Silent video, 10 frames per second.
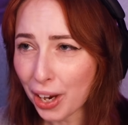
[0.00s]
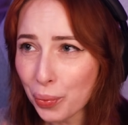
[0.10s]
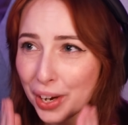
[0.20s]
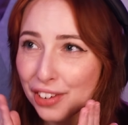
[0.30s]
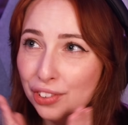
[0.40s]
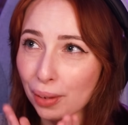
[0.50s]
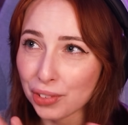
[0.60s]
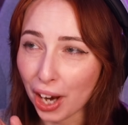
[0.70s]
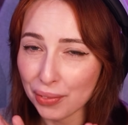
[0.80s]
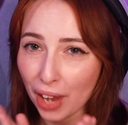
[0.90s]
I wish
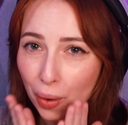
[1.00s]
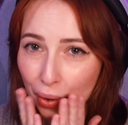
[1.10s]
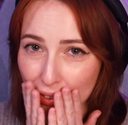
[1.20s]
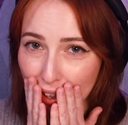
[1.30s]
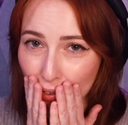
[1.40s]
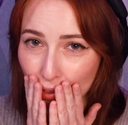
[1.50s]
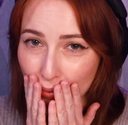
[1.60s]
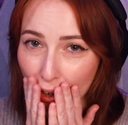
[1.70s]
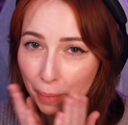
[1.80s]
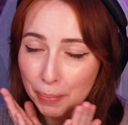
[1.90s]
sometimes I was an
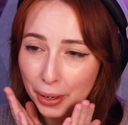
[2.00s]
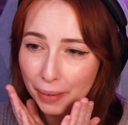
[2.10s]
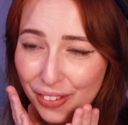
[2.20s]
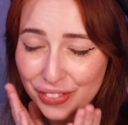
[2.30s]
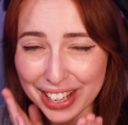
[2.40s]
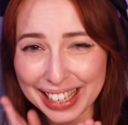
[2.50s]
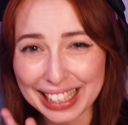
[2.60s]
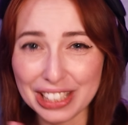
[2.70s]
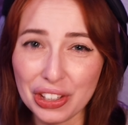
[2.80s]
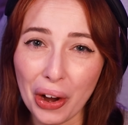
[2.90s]
extrovert, but I'm
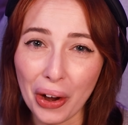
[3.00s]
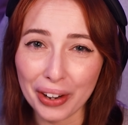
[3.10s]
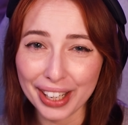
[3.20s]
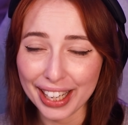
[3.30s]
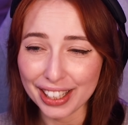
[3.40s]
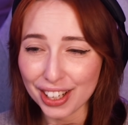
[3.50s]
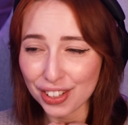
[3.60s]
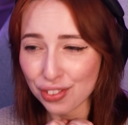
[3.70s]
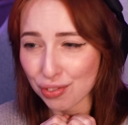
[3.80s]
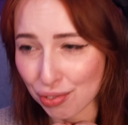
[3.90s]
really not, and I
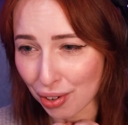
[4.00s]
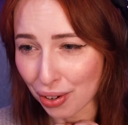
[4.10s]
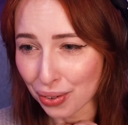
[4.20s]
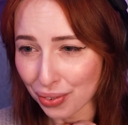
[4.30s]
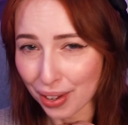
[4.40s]
struggle